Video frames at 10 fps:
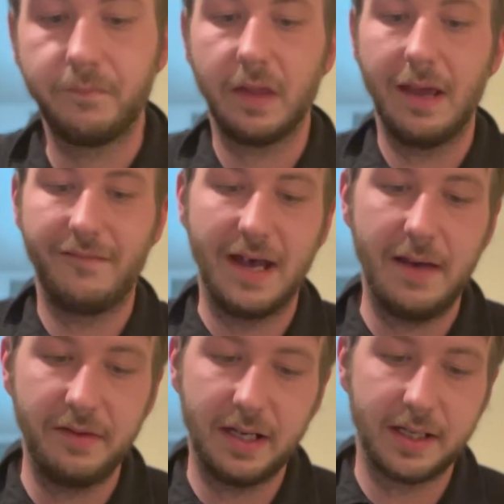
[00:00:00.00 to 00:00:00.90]
If I
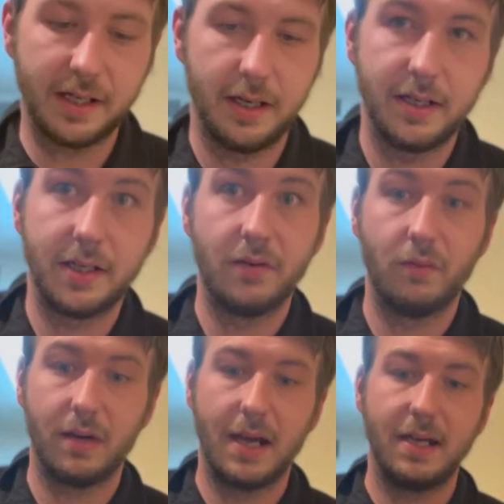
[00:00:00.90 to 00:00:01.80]
haven't discussed
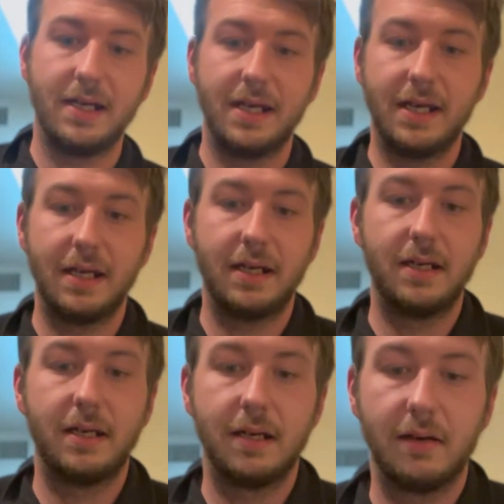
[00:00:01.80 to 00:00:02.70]
what I did,
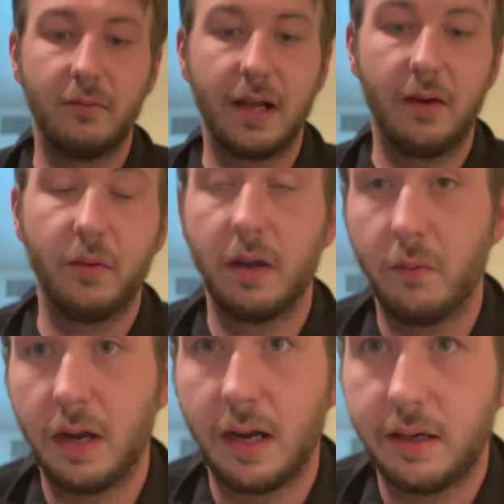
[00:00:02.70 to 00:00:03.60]

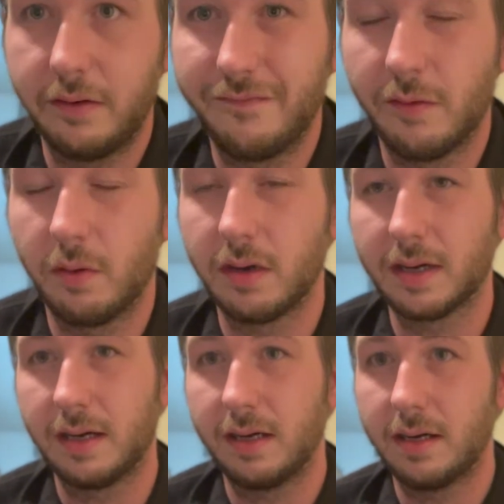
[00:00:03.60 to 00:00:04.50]
what I do for work,
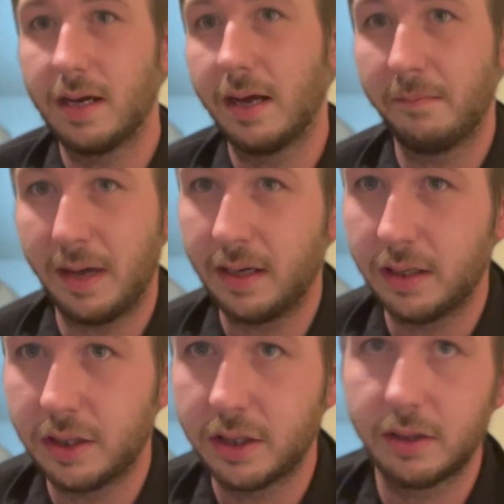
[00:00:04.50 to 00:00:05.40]
I
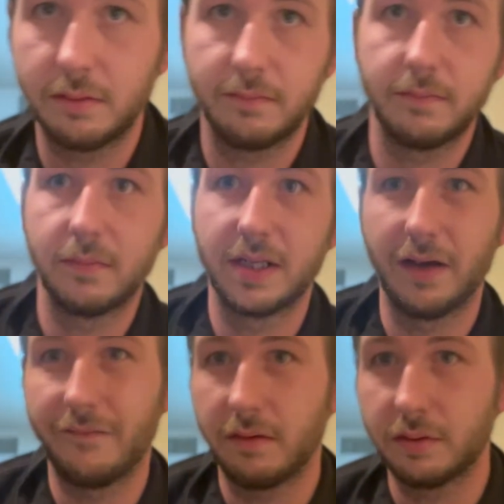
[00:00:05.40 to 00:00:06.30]
manage
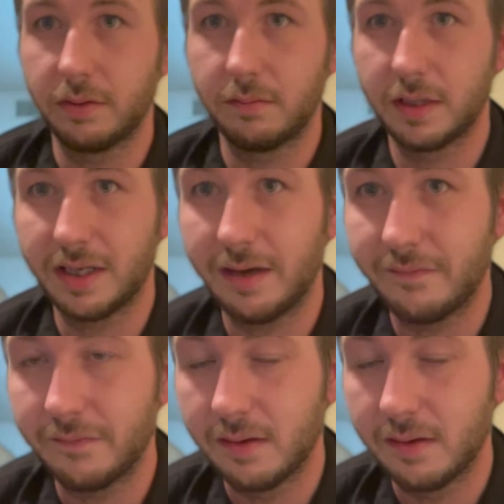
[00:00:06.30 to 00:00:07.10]
cell phone stuff.